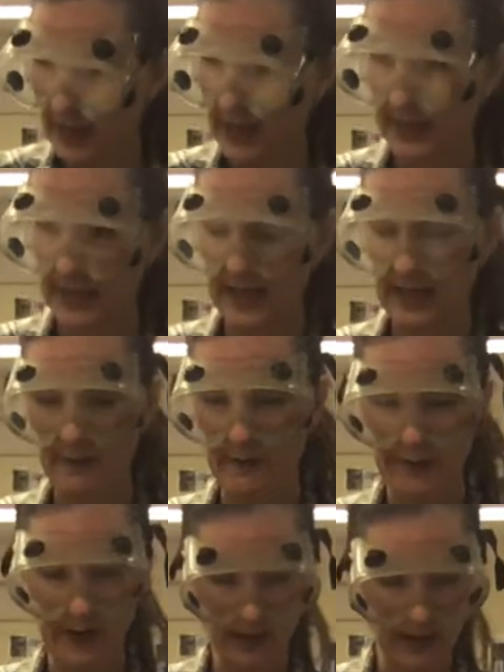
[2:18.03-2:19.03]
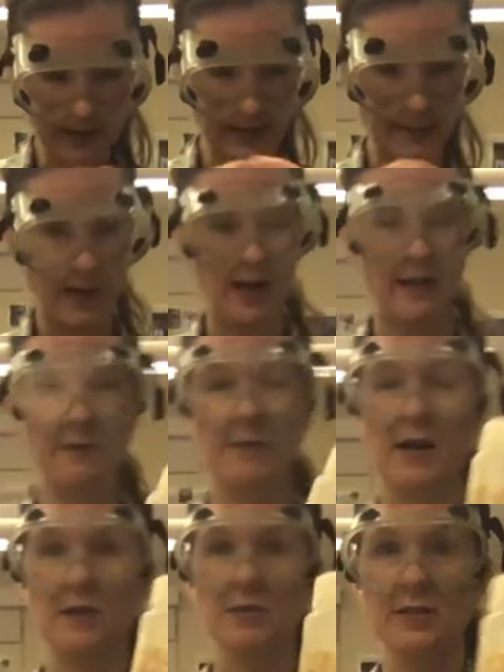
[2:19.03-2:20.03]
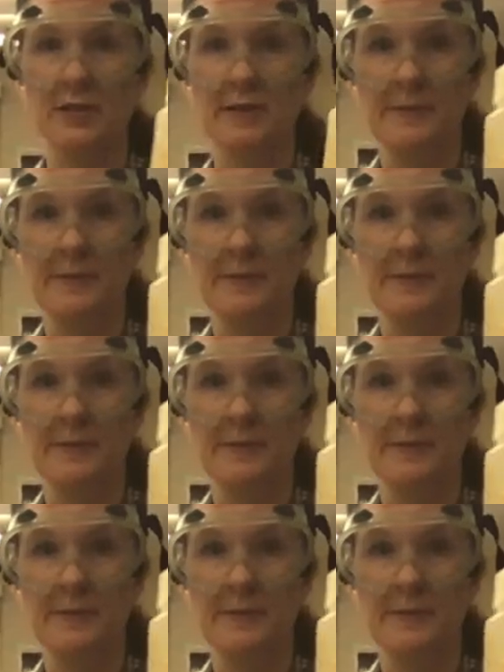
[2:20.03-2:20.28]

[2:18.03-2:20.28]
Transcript: is adding a very small amount